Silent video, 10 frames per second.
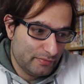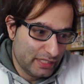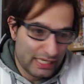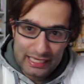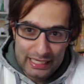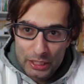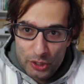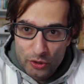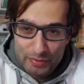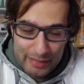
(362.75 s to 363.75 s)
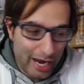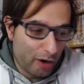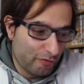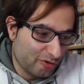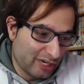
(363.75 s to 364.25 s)
he could be
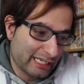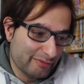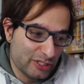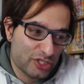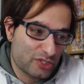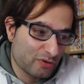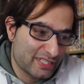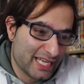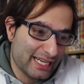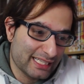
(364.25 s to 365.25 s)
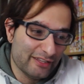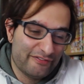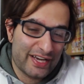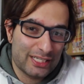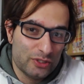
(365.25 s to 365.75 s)
powerful. Like, I mean, just sort of standing there, the
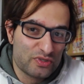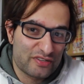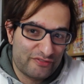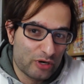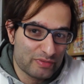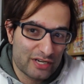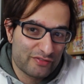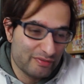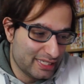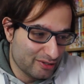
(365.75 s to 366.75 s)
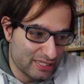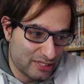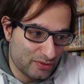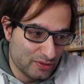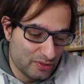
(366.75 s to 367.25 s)
fact that Lucifer himself even tells this
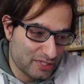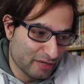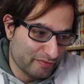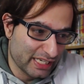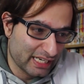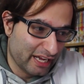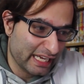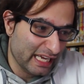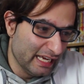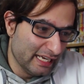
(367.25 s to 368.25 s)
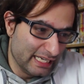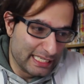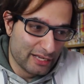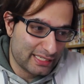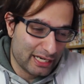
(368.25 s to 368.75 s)
dude to do something, like
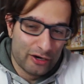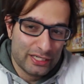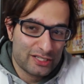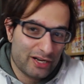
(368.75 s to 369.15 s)
he's literally